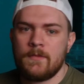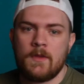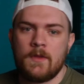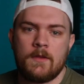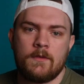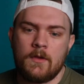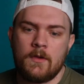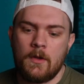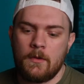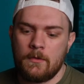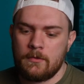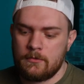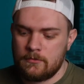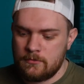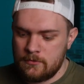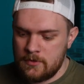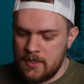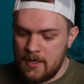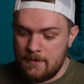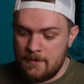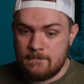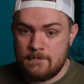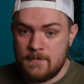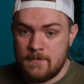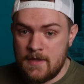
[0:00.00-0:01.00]
So,
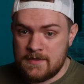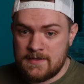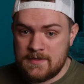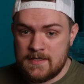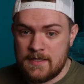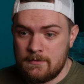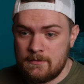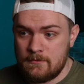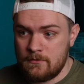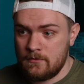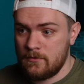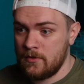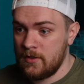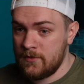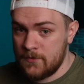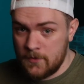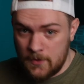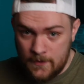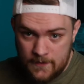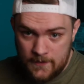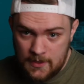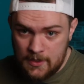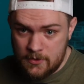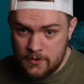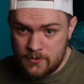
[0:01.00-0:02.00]
yeah, that's it. Let's
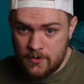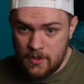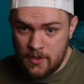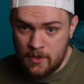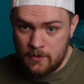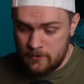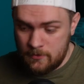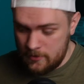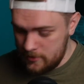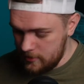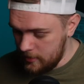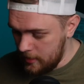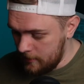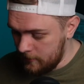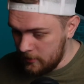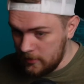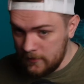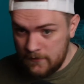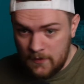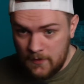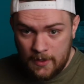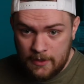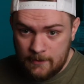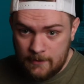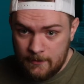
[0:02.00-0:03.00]
run the intro. I'm going to
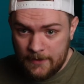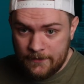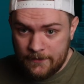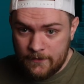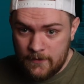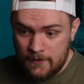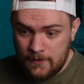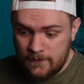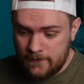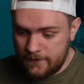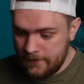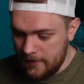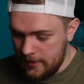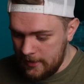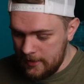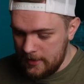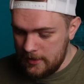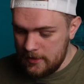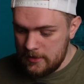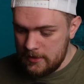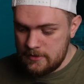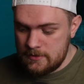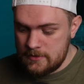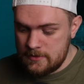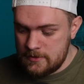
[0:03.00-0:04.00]
talk about this
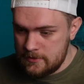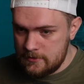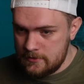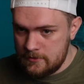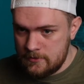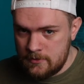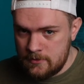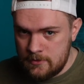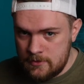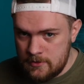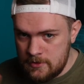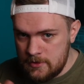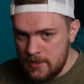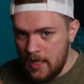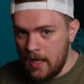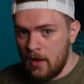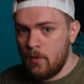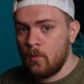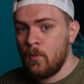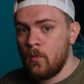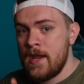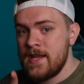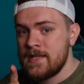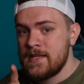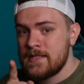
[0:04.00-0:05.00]
and
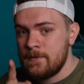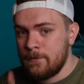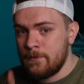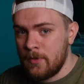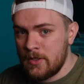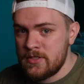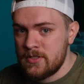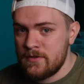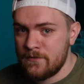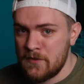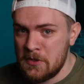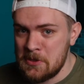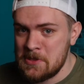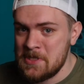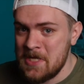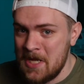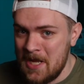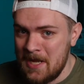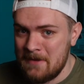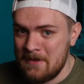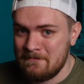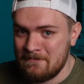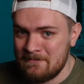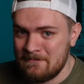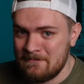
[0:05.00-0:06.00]
not waste a bunch of your time.